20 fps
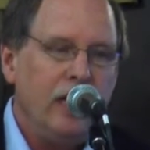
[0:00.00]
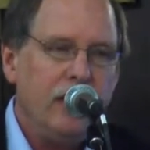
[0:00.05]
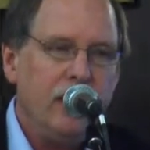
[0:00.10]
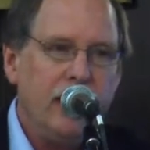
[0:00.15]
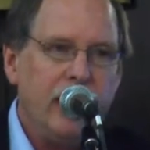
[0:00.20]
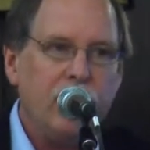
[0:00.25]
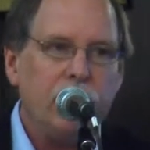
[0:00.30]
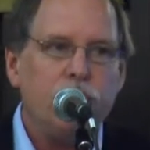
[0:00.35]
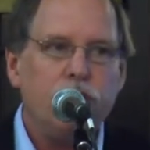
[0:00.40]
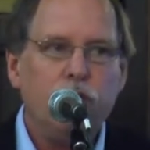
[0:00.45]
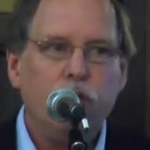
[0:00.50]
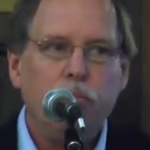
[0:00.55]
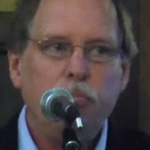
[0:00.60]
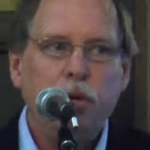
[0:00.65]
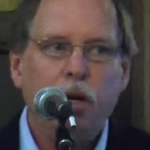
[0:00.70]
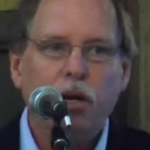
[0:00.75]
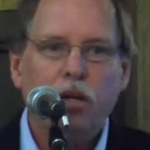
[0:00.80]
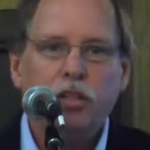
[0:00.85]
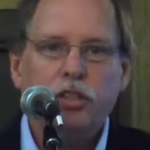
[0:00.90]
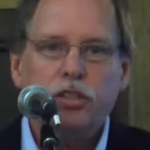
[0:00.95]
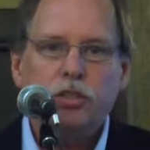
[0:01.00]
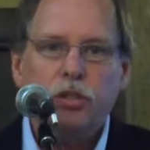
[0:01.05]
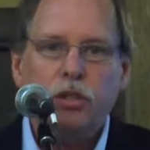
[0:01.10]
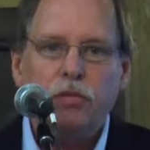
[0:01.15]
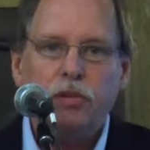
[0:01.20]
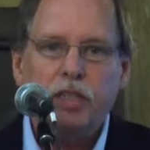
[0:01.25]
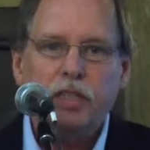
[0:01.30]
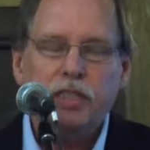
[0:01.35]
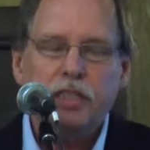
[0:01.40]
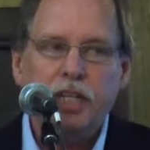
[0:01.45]
The National Park
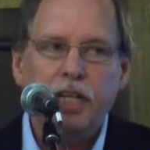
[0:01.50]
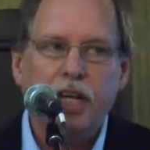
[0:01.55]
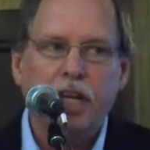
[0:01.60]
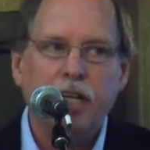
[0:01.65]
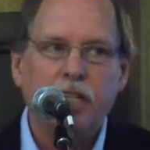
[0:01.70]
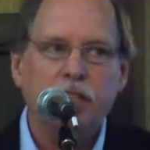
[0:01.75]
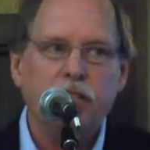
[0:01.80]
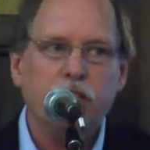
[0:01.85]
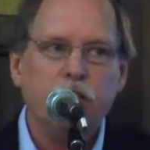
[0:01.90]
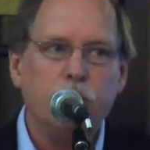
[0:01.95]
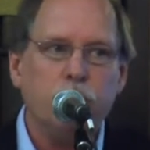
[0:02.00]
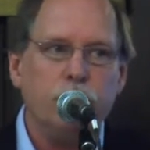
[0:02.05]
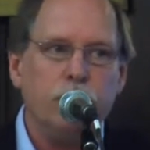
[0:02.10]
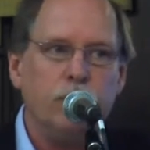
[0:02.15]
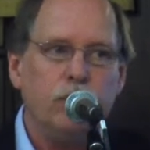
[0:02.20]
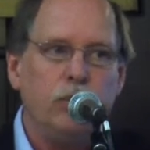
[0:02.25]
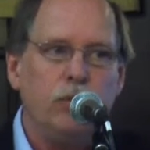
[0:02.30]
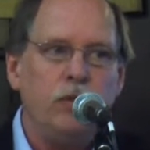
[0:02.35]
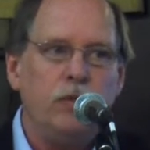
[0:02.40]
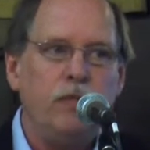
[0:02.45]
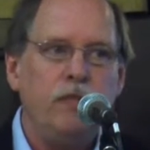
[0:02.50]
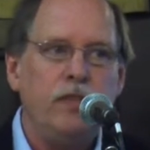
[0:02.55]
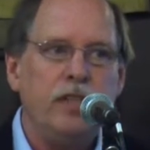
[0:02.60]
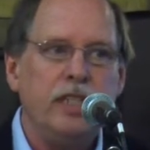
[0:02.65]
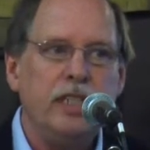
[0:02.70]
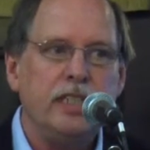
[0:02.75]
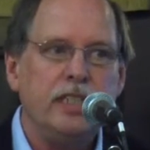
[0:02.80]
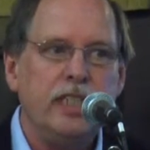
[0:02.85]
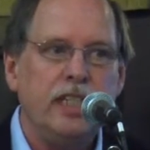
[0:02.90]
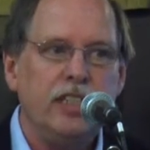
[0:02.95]
Service has approved
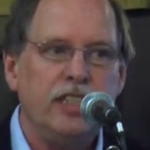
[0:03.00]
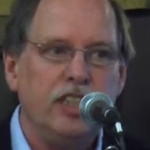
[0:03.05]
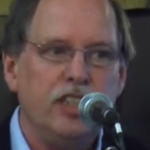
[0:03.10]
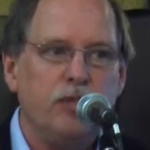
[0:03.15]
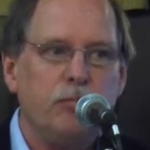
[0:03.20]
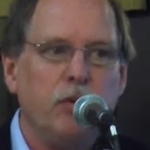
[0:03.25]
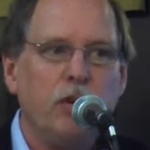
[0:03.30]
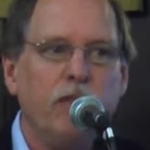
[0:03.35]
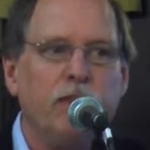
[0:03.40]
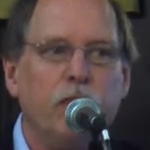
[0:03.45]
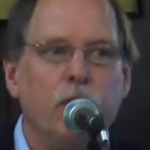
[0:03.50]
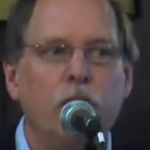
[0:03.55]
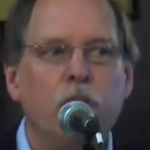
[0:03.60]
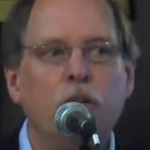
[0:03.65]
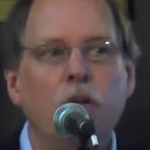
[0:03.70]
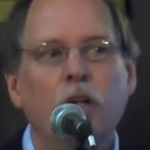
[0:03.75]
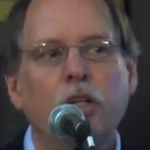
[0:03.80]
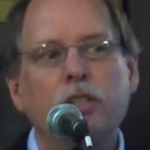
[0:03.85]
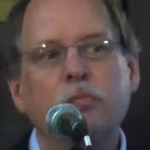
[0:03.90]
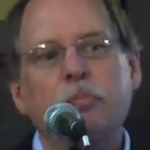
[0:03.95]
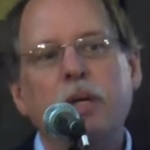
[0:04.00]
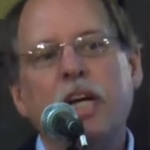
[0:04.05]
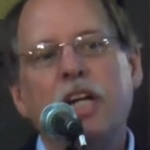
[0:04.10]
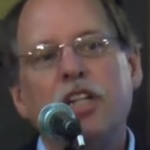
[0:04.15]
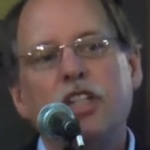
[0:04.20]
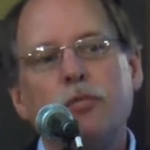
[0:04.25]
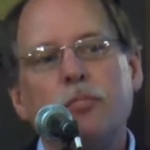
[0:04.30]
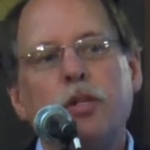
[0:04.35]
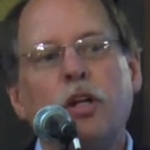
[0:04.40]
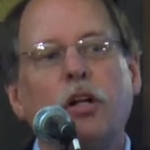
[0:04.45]
this as its preferred
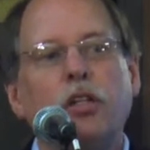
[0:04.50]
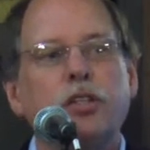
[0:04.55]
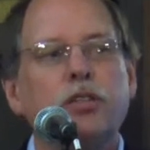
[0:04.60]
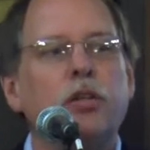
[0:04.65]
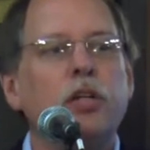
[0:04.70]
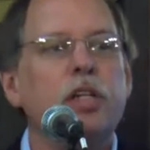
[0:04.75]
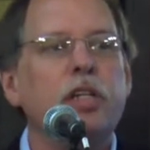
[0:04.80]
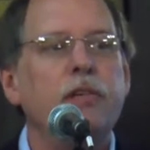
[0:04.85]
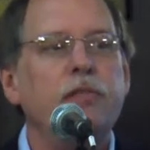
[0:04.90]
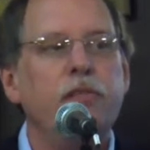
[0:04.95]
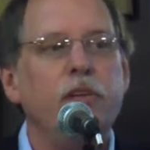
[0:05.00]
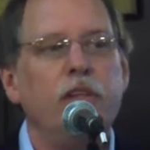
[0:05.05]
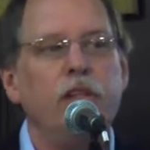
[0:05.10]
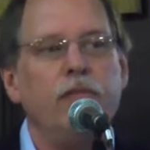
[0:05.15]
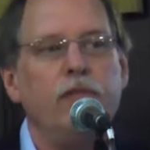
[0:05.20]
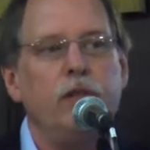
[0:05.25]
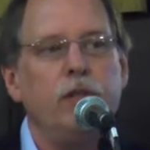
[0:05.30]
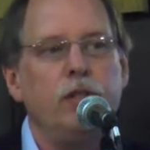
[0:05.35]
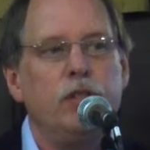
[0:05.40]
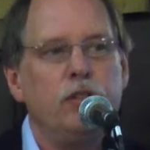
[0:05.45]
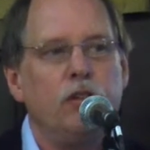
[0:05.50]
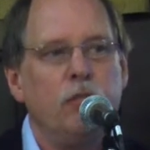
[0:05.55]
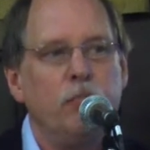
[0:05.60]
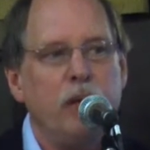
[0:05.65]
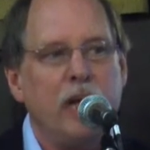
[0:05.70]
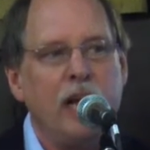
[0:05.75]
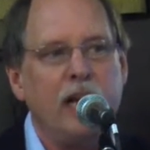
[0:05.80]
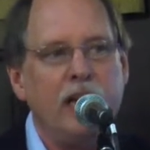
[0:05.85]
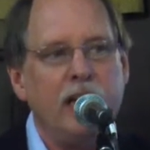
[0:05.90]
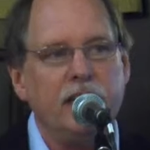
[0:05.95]
management alternative for the future of
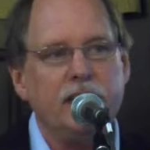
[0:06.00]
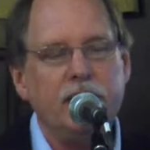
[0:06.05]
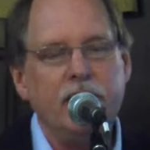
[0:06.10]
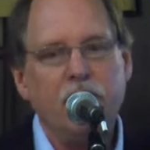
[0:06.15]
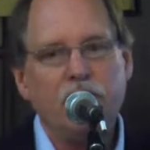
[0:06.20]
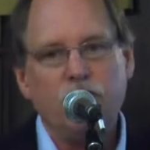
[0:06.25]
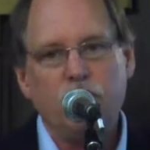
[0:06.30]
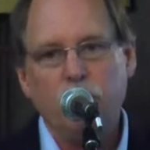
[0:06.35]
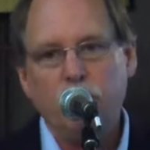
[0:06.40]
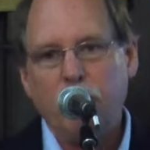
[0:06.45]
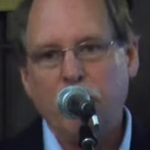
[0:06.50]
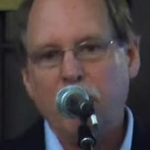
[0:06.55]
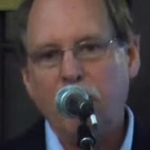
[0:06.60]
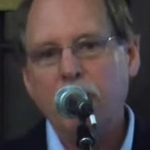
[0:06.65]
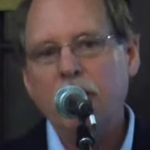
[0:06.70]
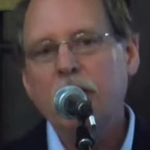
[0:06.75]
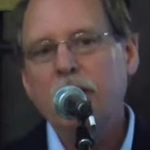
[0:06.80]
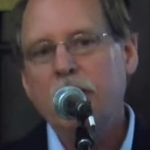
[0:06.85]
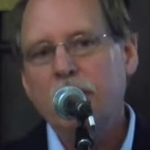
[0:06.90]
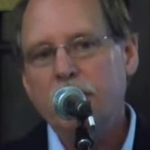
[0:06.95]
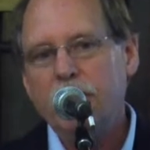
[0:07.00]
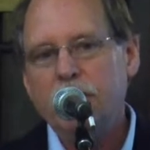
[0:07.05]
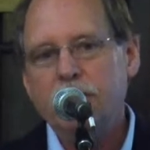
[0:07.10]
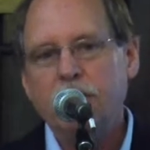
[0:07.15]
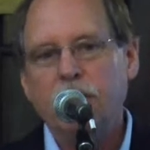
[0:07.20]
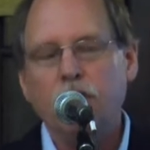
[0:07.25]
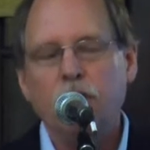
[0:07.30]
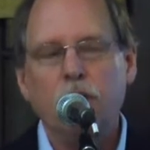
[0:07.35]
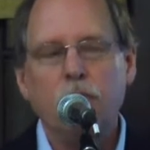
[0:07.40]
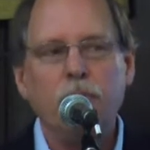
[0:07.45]
Badlands National Park, the
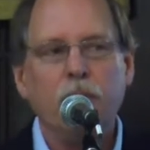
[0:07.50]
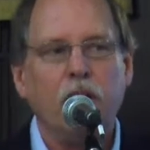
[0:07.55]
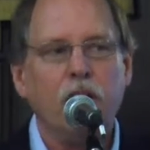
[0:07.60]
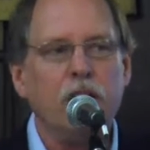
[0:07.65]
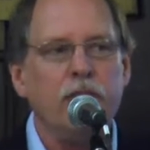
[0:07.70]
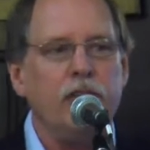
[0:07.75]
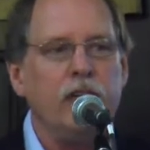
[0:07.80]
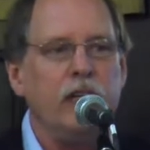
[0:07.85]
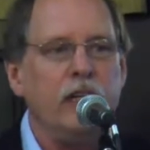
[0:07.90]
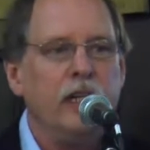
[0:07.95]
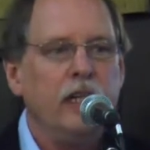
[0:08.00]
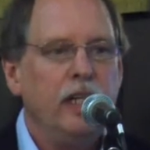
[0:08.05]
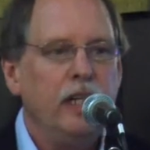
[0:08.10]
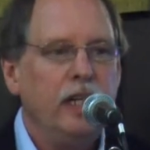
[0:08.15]
southern part of it.